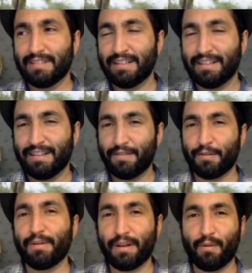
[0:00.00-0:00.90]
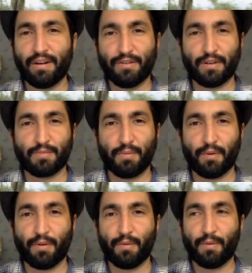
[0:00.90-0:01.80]
if you're really wanting to explore
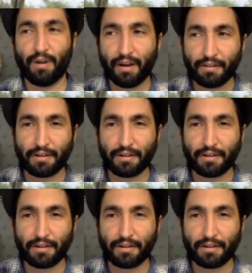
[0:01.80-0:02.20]
other